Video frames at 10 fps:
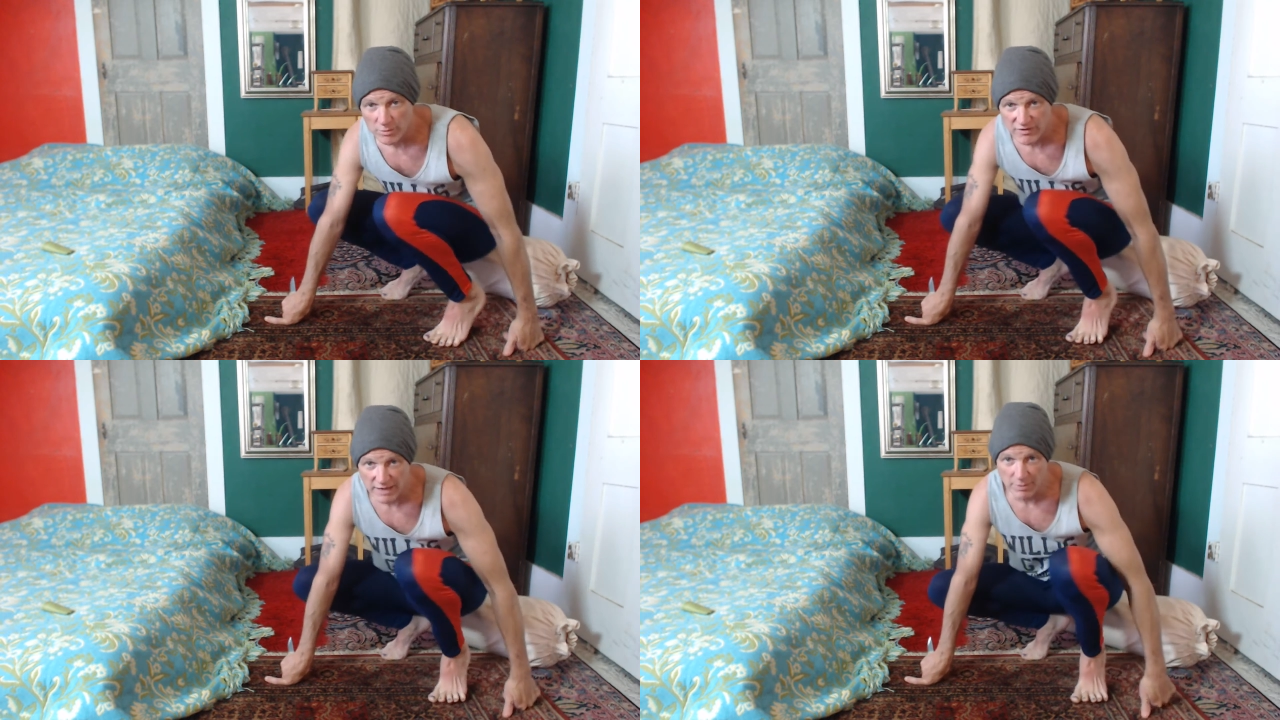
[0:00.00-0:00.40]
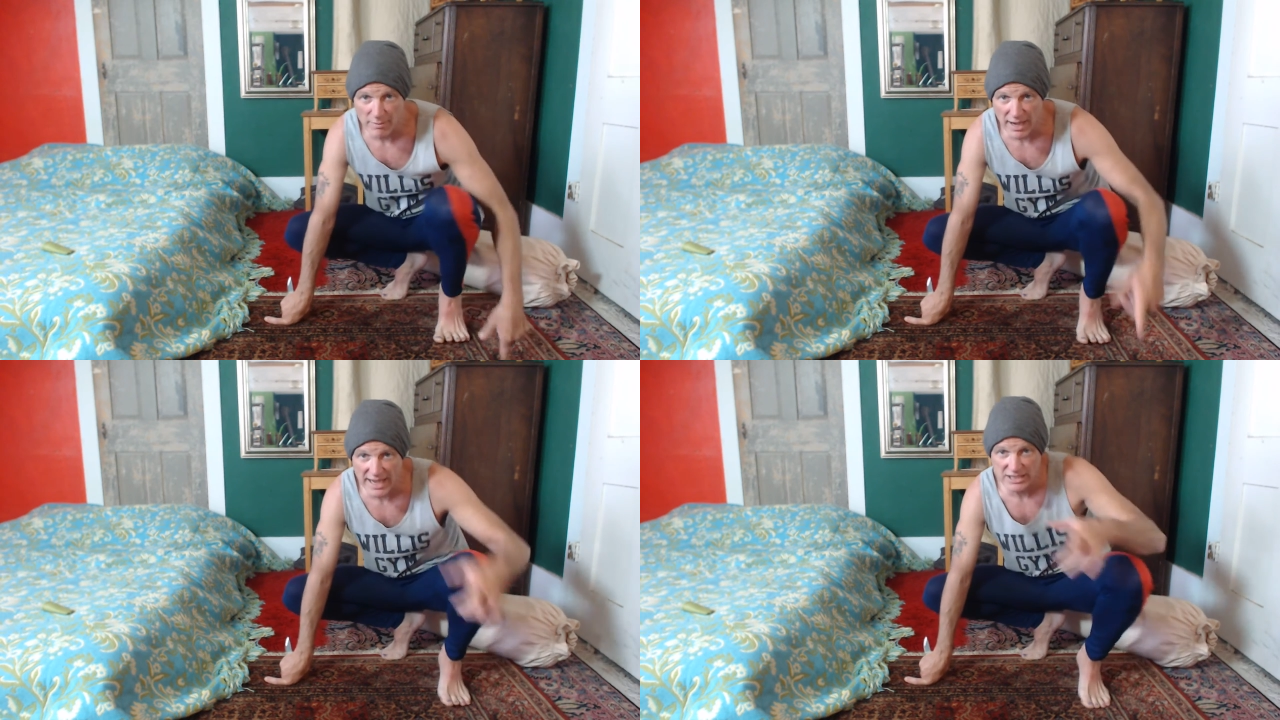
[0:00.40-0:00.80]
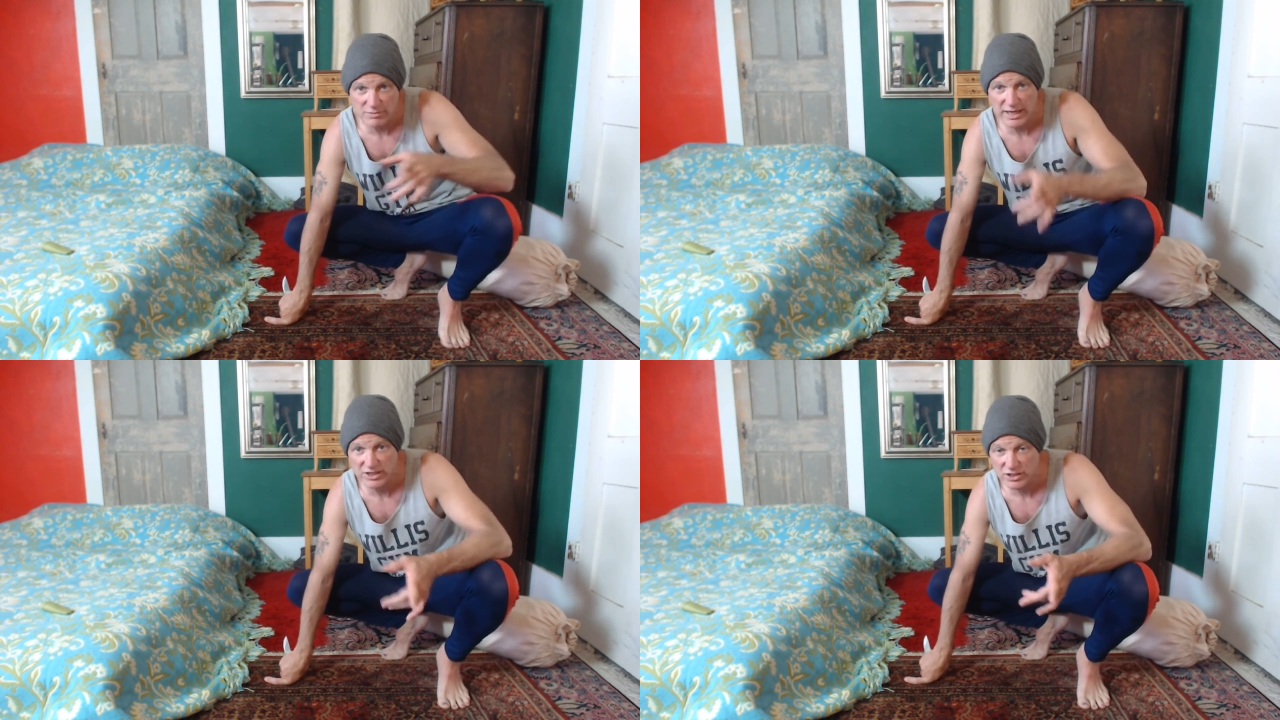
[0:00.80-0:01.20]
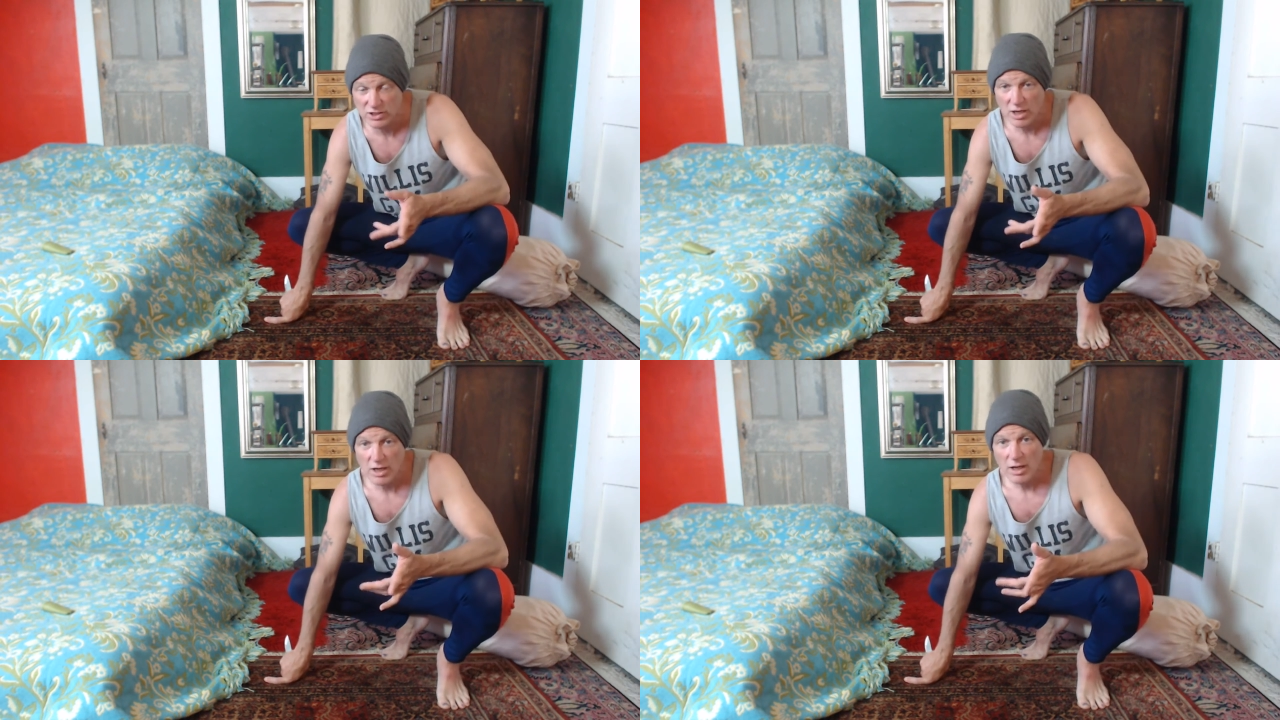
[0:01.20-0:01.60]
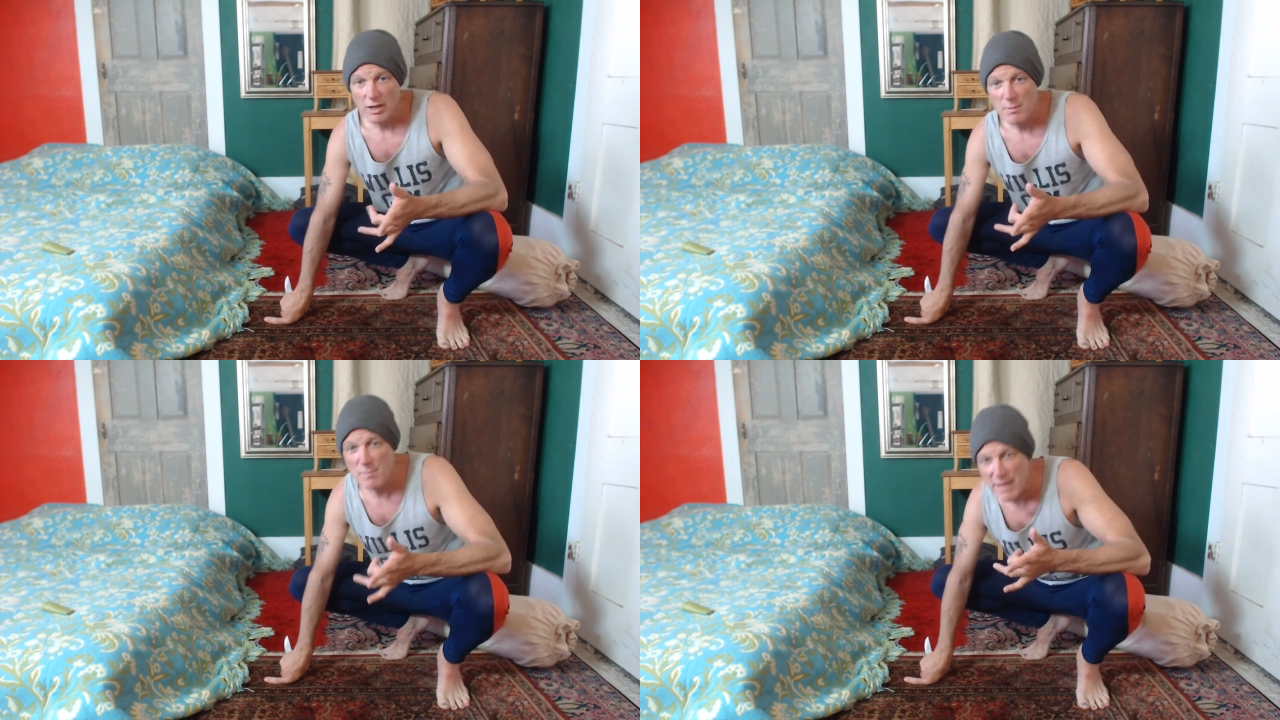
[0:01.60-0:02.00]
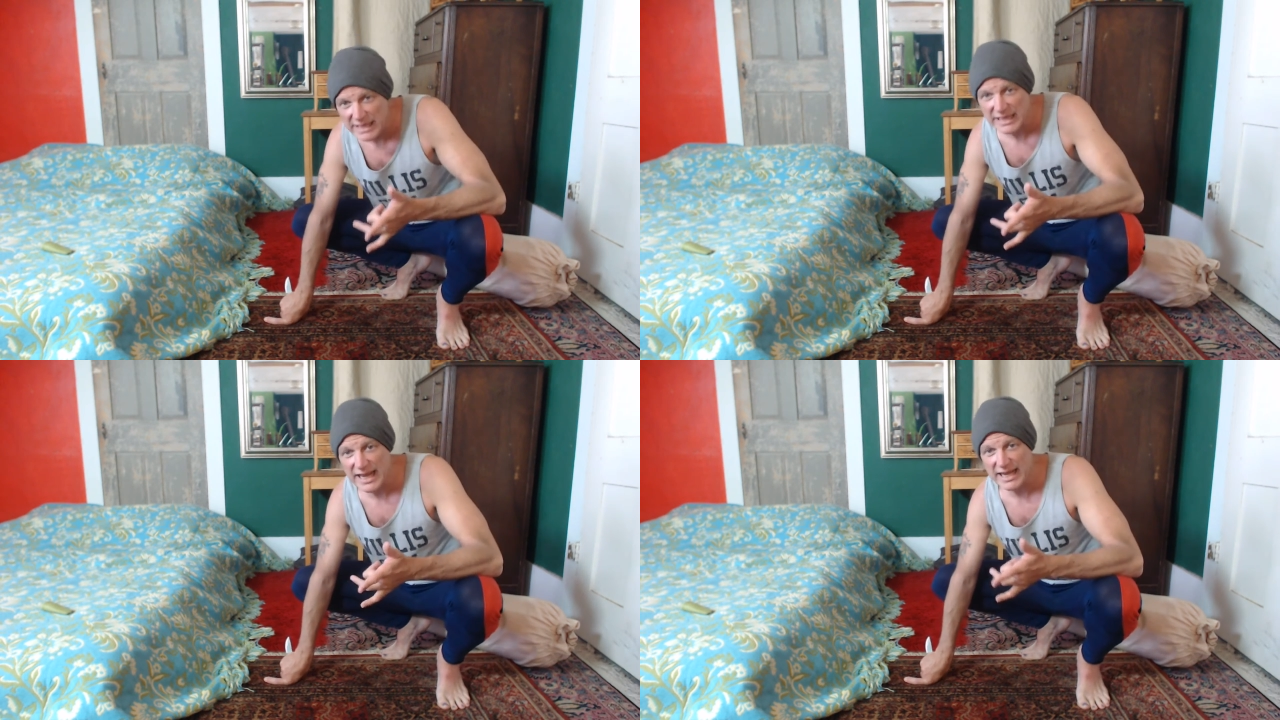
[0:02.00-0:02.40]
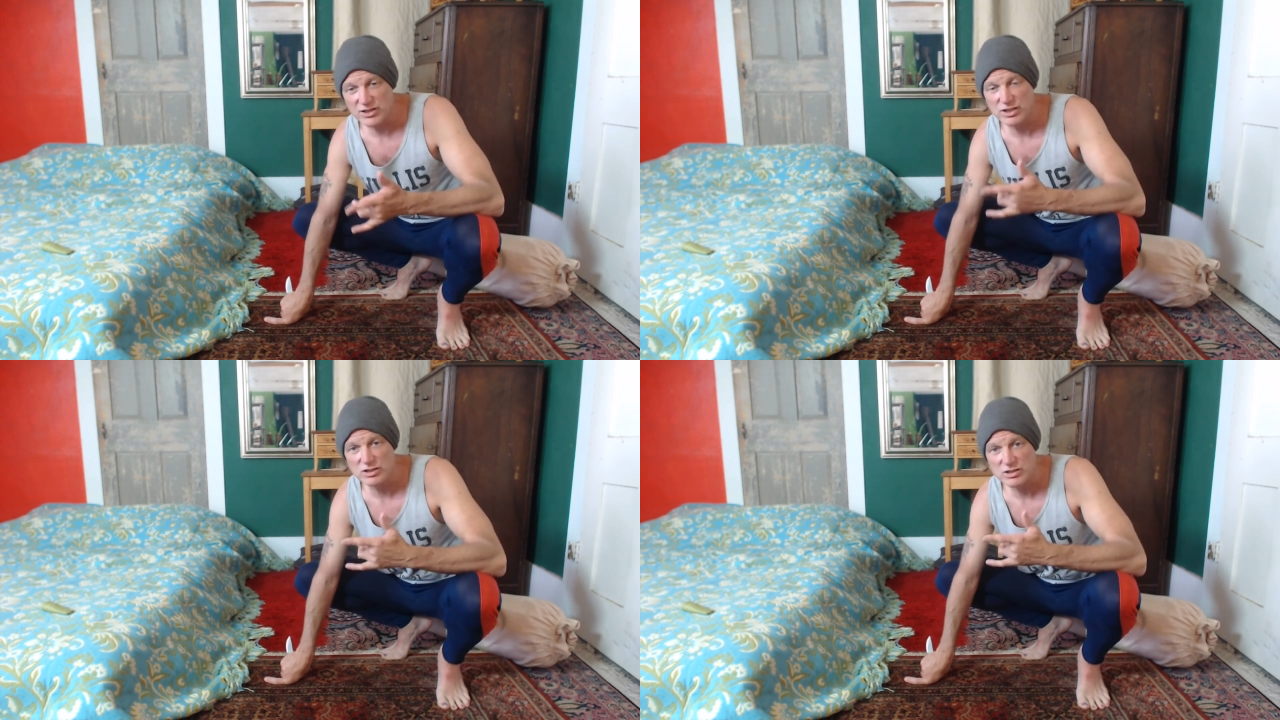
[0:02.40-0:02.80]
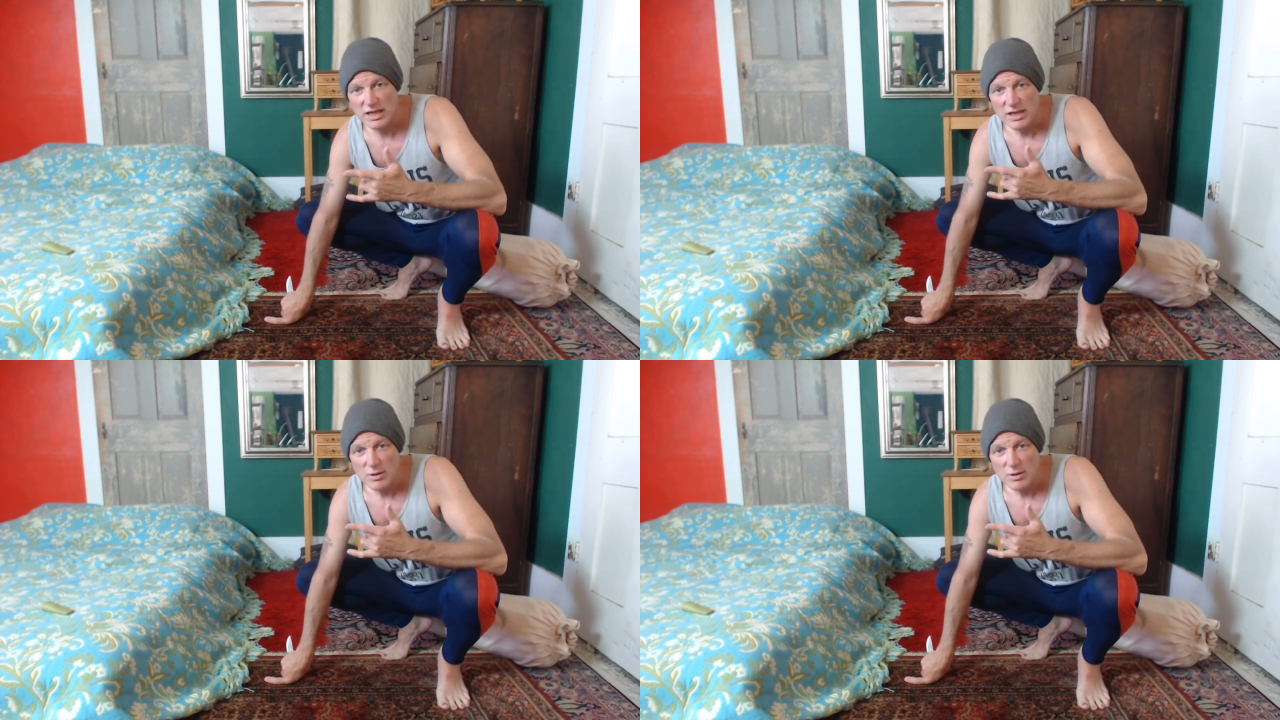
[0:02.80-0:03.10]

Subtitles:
In fact, by my estimations, many Asians,